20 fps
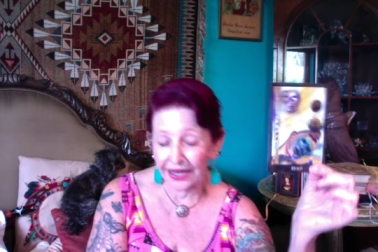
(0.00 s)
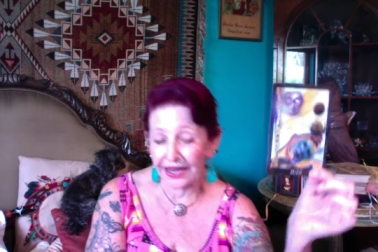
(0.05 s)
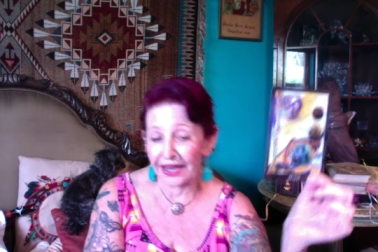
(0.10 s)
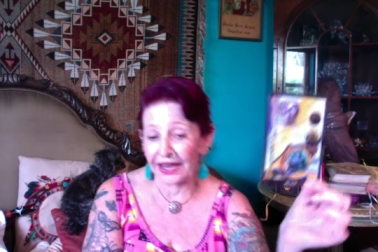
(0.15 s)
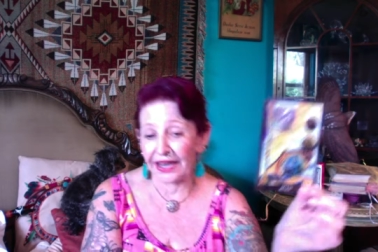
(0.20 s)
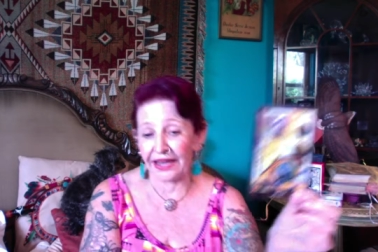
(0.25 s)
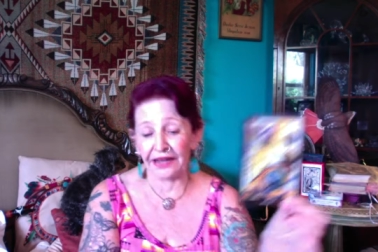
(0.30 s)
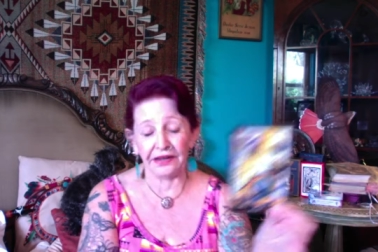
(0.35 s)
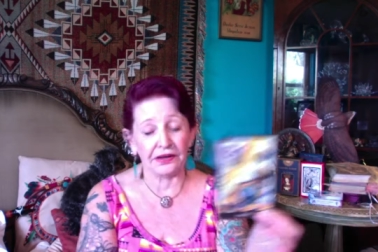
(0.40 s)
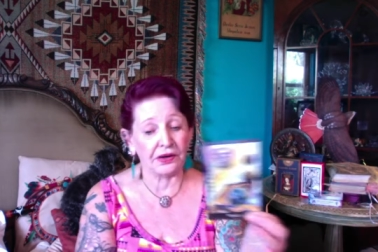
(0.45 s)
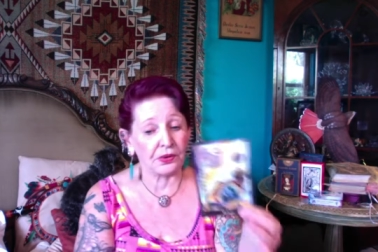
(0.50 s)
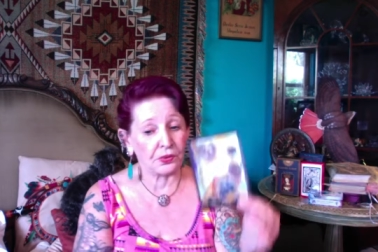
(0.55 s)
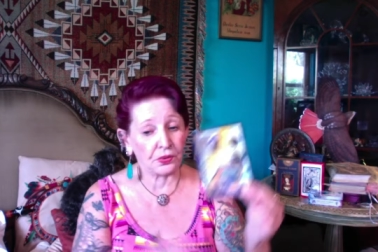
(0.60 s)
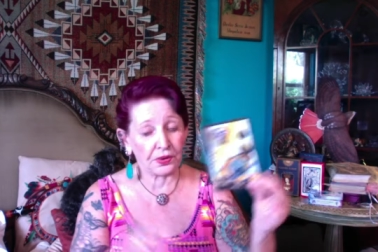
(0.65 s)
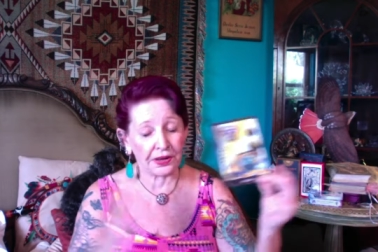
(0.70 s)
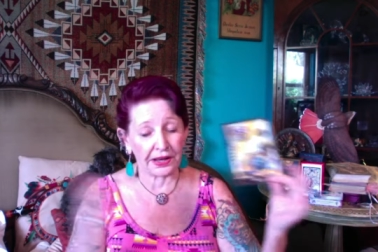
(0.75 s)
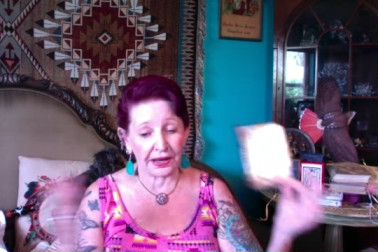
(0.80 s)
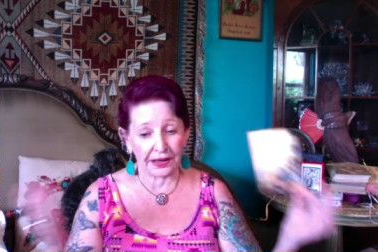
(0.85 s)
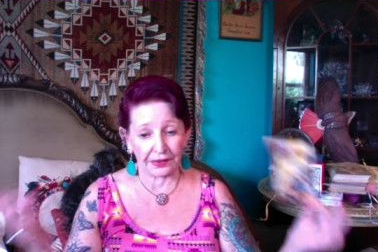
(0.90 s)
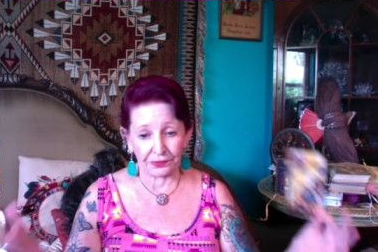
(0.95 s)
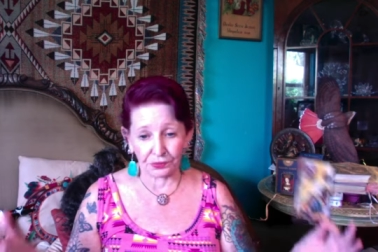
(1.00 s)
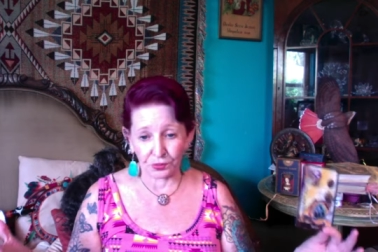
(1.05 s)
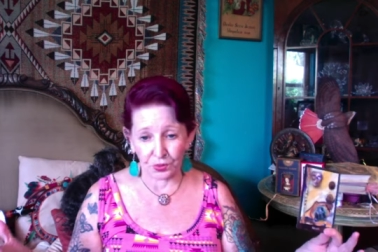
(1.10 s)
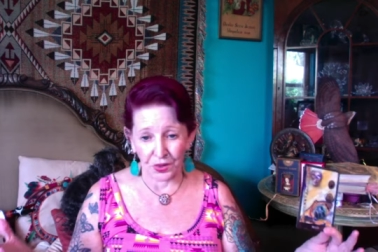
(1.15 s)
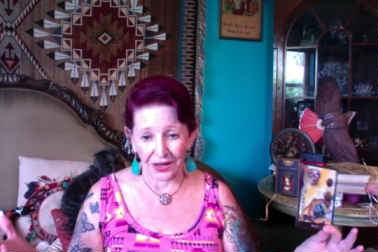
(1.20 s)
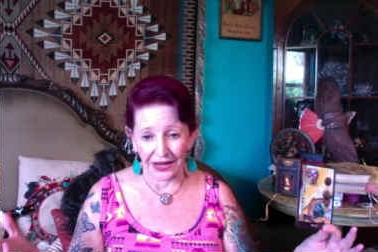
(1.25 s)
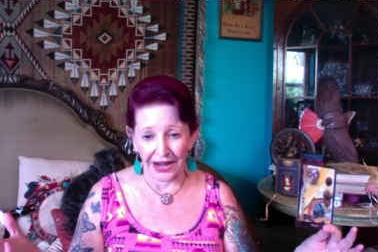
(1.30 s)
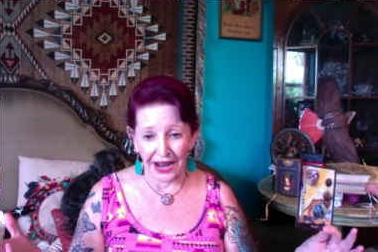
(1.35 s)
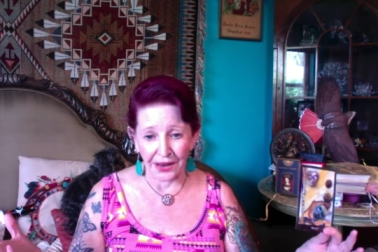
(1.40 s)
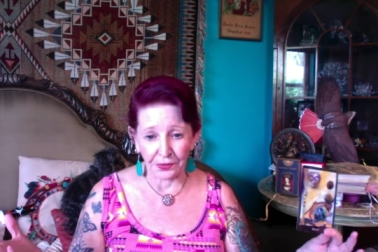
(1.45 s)
and
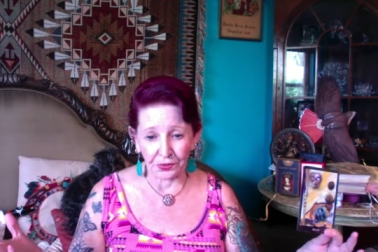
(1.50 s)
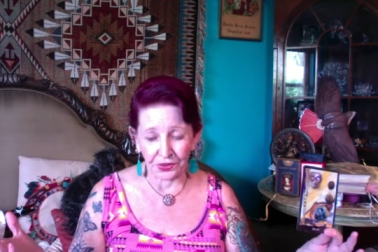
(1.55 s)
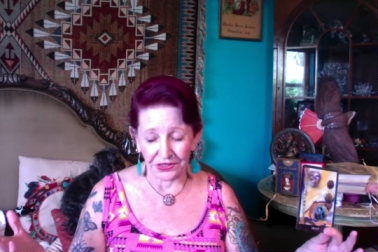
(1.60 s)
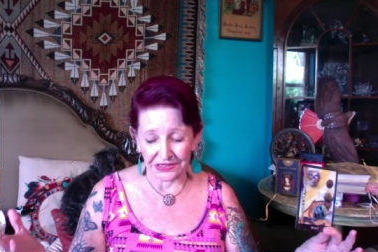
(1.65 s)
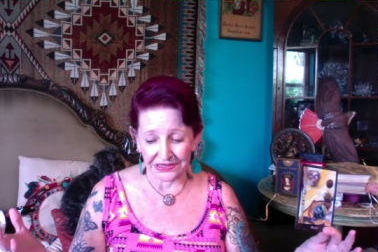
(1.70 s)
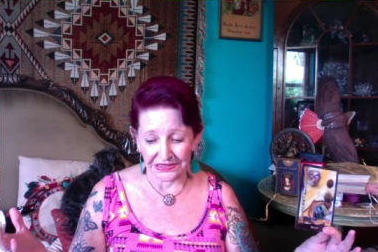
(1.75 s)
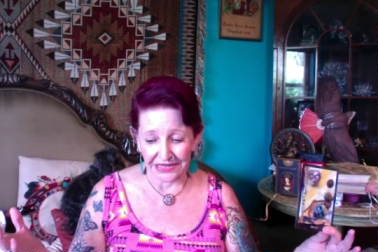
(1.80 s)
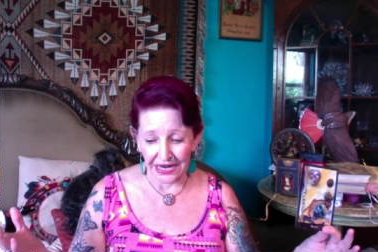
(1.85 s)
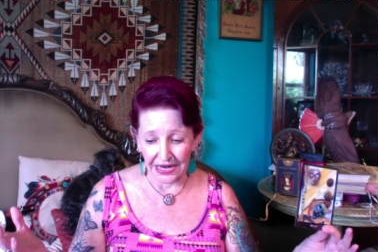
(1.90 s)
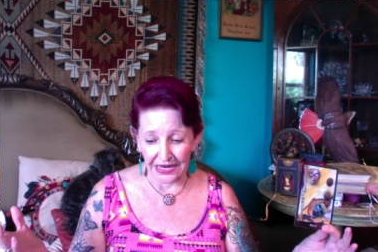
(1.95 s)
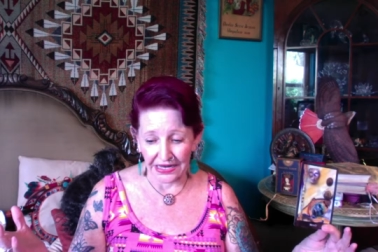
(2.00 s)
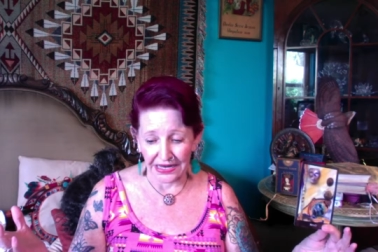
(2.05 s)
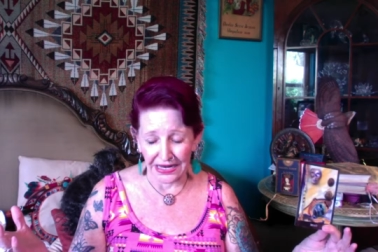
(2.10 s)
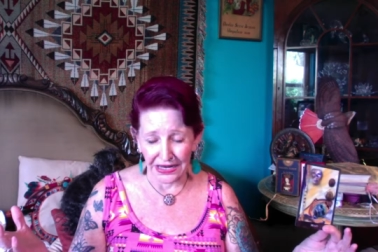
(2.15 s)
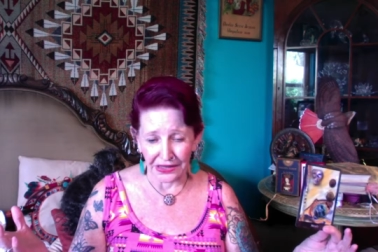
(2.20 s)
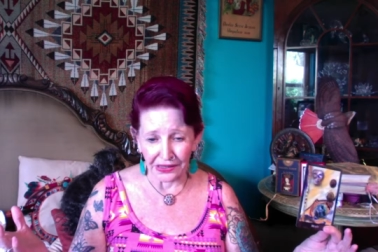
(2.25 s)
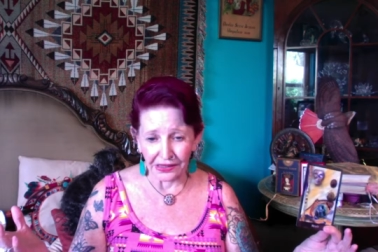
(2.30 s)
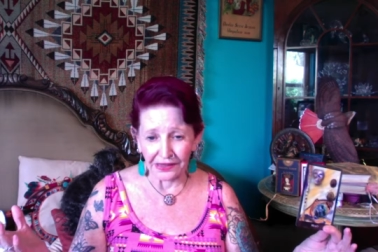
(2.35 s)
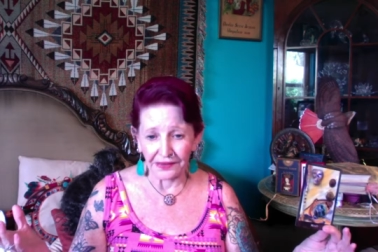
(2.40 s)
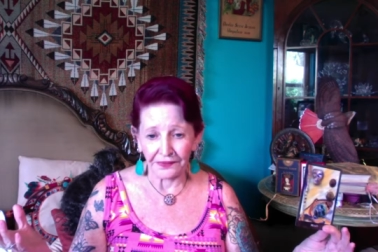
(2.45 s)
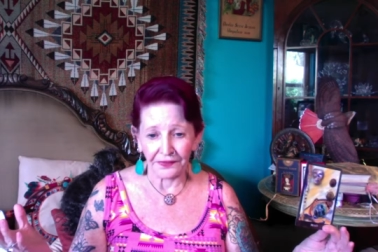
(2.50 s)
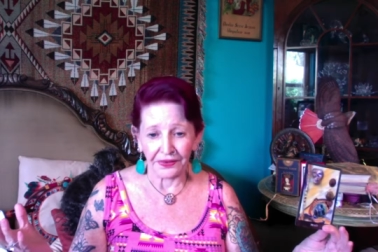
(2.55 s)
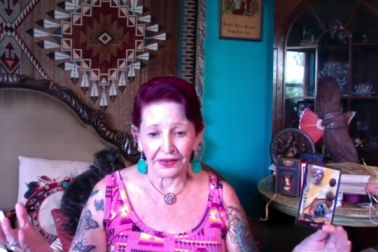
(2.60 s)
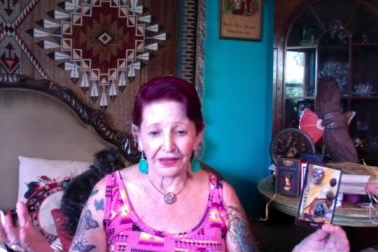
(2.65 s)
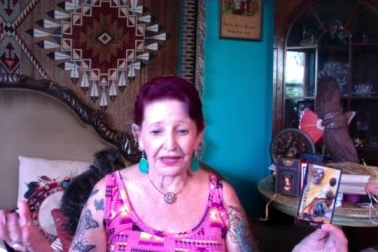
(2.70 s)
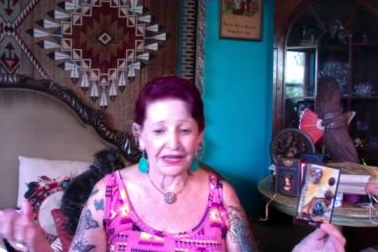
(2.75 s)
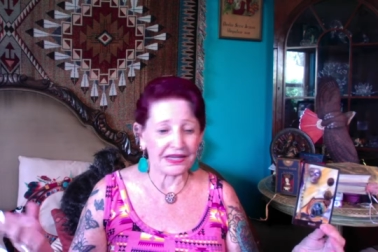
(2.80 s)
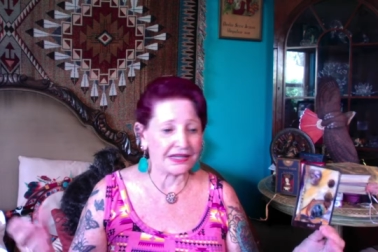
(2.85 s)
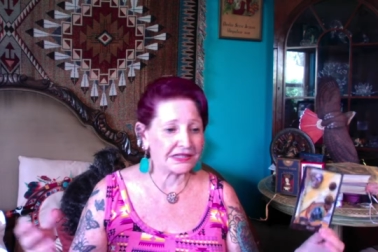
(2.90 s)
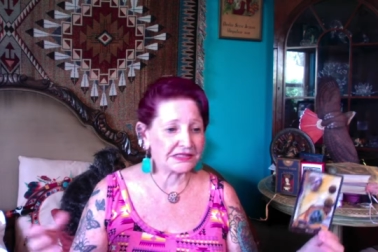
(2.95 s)
what I would say here
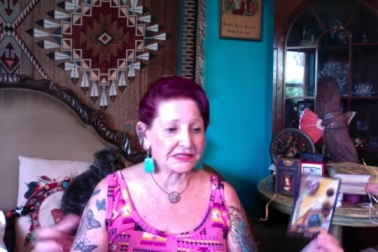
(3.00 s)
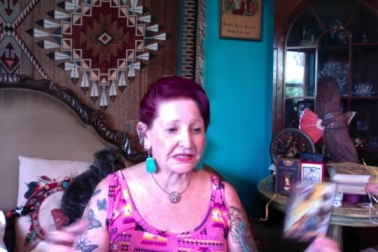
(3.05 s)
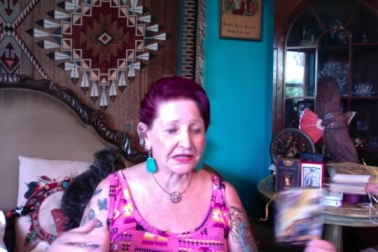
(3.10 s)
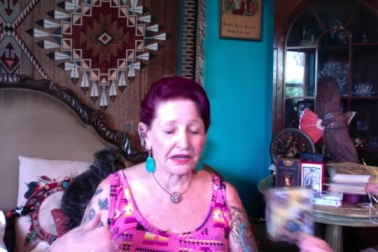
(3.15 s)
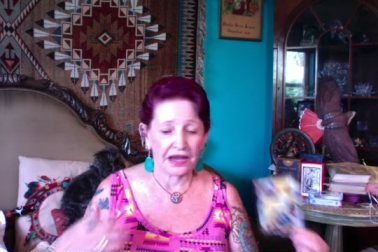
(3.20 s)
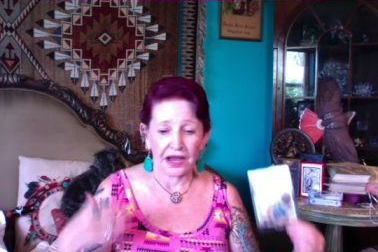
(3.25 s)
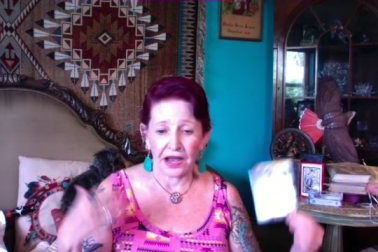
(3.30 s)
is,